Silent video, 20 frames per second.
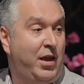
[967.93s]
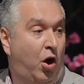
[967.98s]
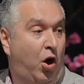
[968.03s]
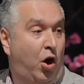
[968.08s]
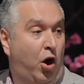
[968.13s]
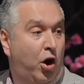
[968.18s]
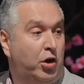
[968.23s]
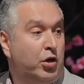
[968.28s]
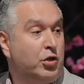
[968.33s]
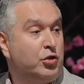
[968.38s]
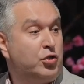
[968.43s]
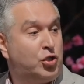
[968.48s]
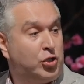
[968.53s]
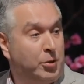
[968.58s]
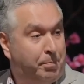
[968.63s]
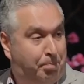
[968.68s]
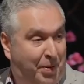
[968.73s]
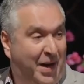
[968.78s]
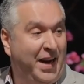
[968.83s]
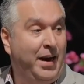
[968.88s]
are
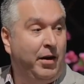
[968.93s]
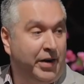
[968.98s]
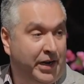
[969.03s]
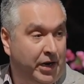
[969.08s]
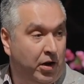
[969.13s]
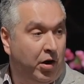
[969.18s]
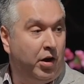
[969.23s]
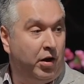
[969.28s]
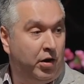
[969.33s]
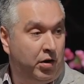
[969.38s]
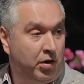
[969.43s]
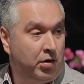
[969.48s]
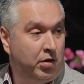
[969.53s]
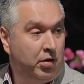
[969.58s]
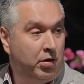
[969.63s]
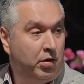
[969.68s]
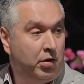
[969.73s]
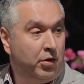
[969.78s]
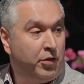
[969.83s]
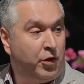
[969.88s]
superior,
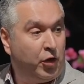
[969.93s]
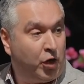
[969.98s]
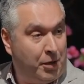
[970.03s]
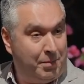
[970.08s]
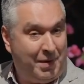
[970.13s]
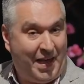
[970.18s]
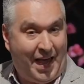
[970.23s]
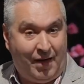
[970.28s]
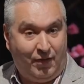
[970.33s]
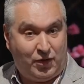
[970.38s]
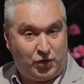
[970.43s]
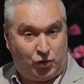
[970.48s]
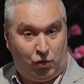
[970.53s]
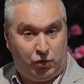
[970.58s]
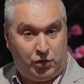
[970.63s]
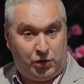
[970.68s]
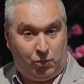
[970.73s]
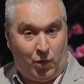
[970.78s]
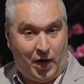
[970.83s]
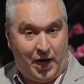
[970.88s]
they're going to behave a
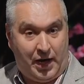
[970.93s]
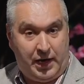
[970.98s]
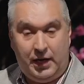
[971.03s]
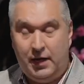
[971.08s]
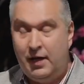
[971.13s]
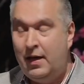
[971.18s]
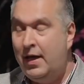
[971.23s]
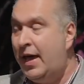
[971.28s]
certain way.